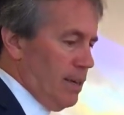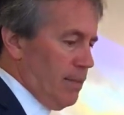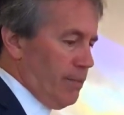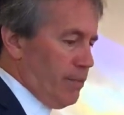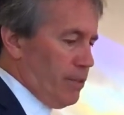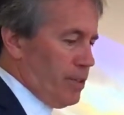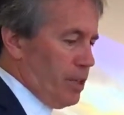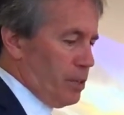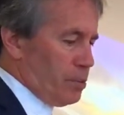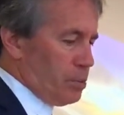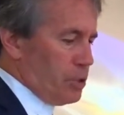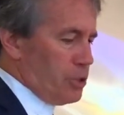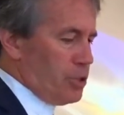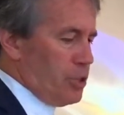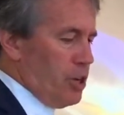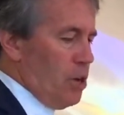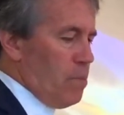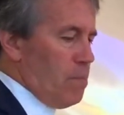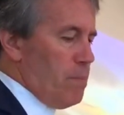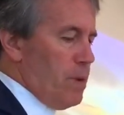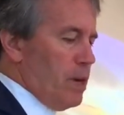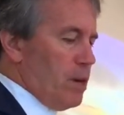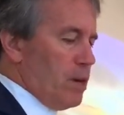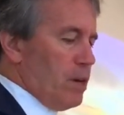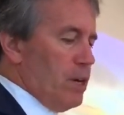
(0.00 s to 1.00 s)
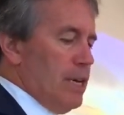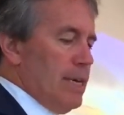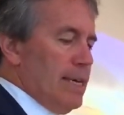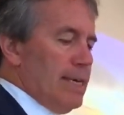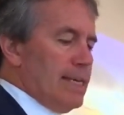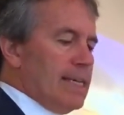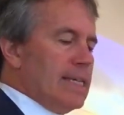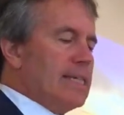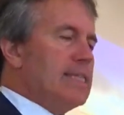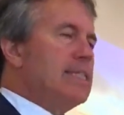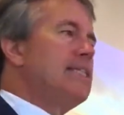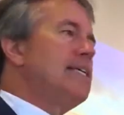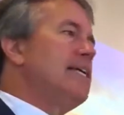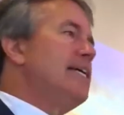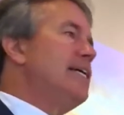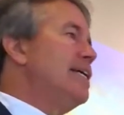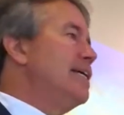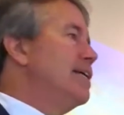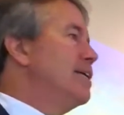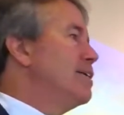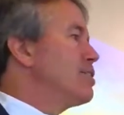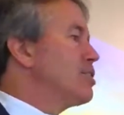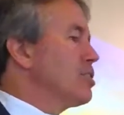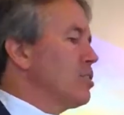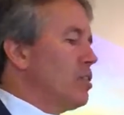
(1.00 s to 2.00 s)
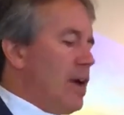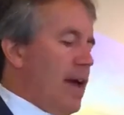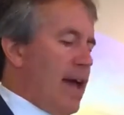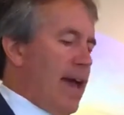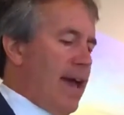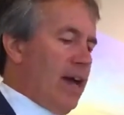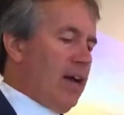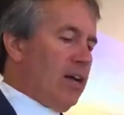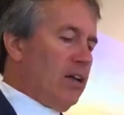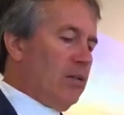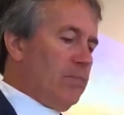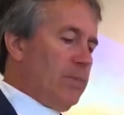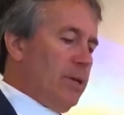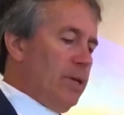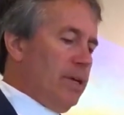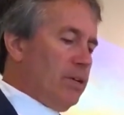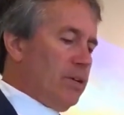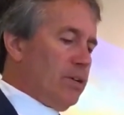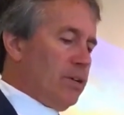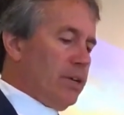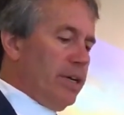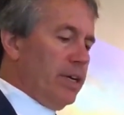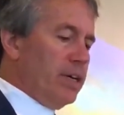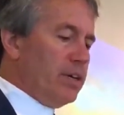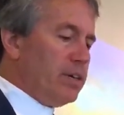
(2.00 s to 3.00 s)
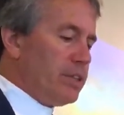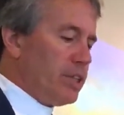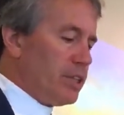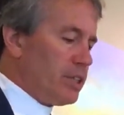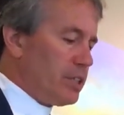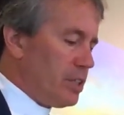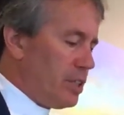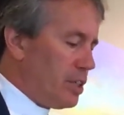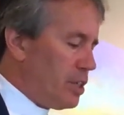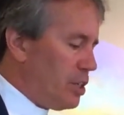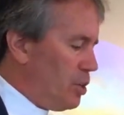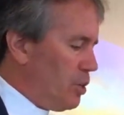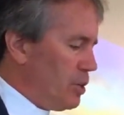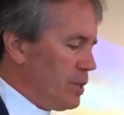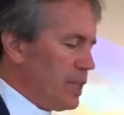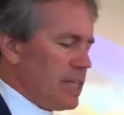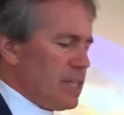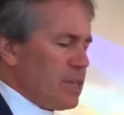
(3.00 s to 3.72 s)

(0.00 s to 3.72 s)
for this was no mere disease or ailment or illness to cure.